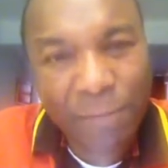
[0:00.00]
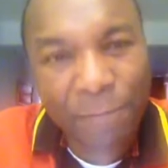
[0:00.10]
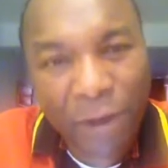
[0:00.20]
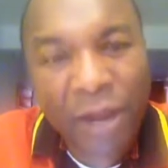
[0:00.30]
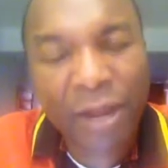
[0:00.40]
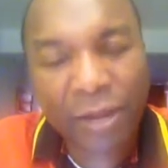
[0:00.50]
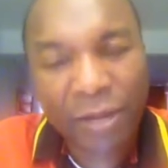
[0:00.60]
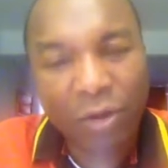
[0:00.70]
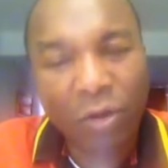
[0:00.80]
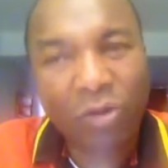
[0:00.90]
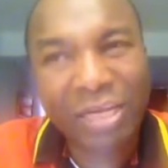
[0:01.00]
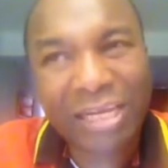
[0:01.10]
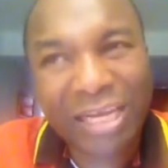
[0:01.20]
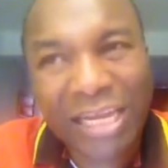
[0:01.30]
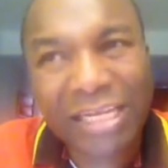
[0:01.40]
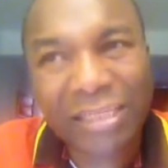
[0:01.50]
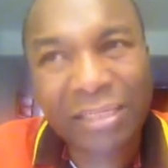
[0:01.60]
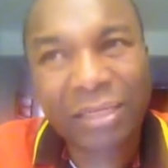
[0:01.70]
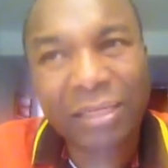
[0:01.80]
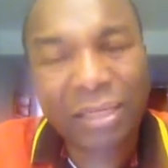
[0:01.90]
prayer or the
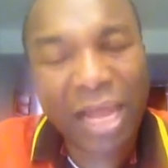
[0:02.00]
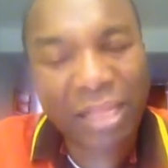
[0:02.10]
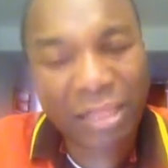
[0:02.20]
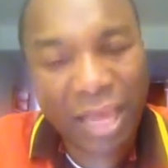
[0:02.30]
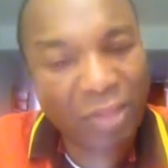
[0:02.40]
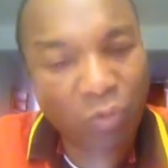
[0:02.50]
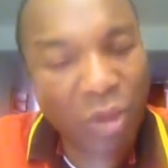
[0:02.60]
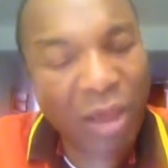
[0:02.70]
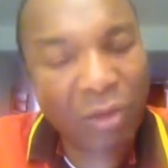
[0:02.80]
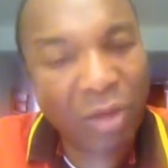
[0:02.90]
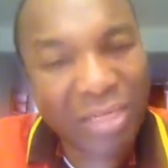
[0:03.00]
needs that we are